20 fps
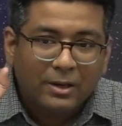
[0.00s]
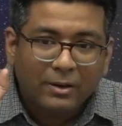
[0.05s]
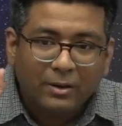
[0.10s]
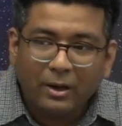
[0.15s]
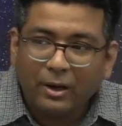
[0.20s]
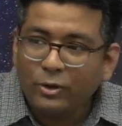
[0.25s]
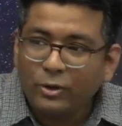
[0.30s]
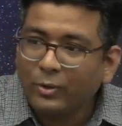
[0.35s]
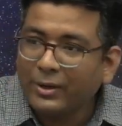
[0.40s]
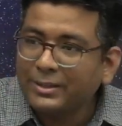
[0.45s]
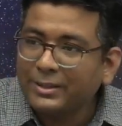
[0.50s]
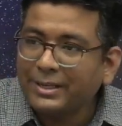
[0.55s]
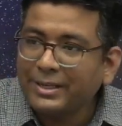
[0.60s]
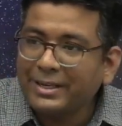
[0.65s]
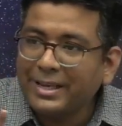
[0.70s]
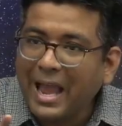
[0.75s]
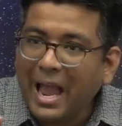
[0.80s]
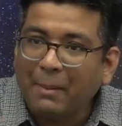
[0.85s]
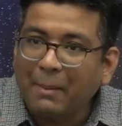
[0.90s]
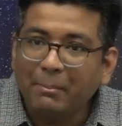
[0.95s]
you can say the
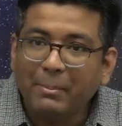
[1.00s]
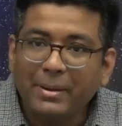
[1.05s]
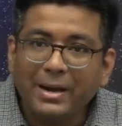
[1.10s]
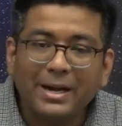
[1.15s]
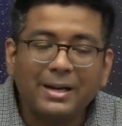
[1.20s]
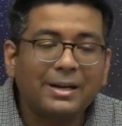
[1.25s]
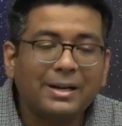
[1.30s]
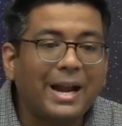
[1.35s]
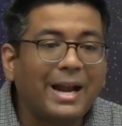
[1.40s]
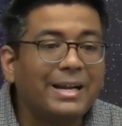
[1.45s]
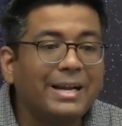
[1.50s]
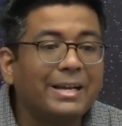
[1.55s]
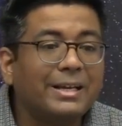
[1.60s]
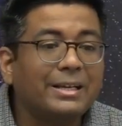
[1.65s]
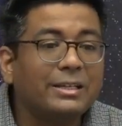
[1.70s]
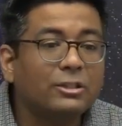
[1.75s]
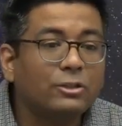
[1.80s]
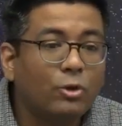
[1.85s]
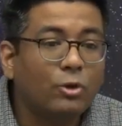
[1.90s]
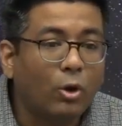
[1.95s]
ambient lighting is
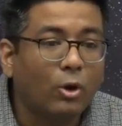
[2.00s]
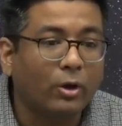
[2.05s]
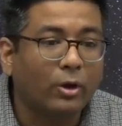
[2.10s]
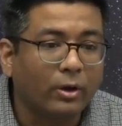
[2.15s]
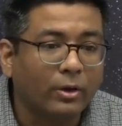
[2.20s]
gone,